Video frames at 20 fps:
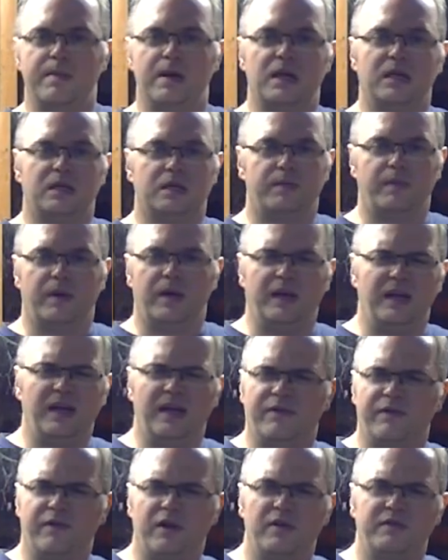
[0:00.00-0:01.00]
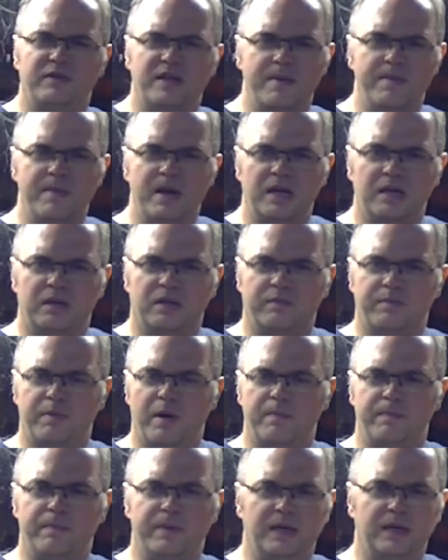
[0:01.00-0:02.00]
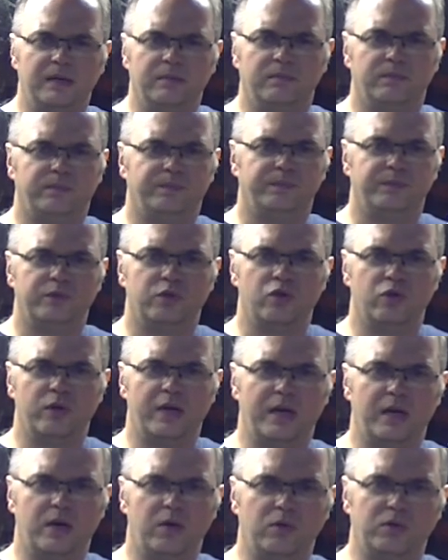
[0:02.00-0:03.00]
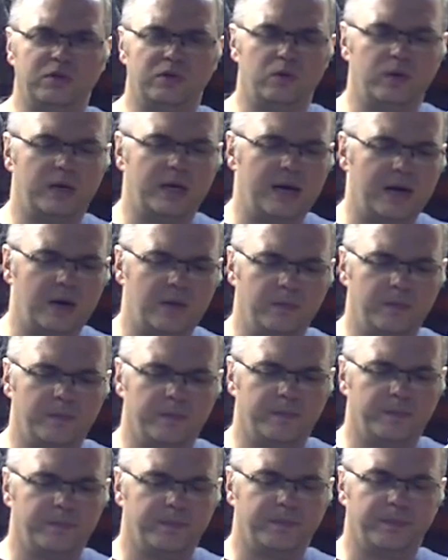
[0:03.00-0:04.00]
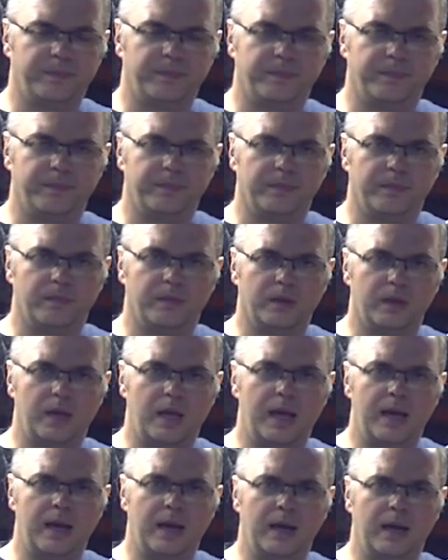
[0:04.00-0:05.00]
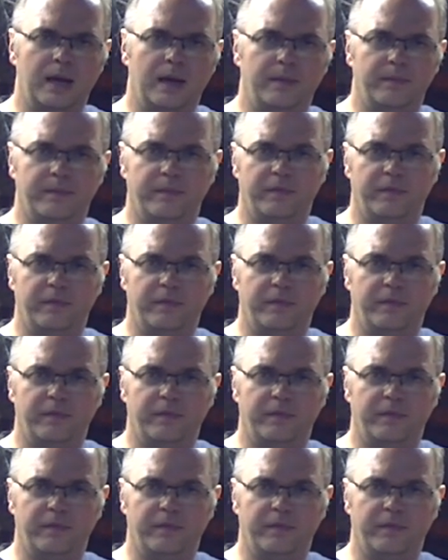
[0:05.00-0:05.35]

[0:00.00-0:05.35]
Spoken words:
minutes, but yeah, 5-10 minutes of pumping should get it all sorted out. And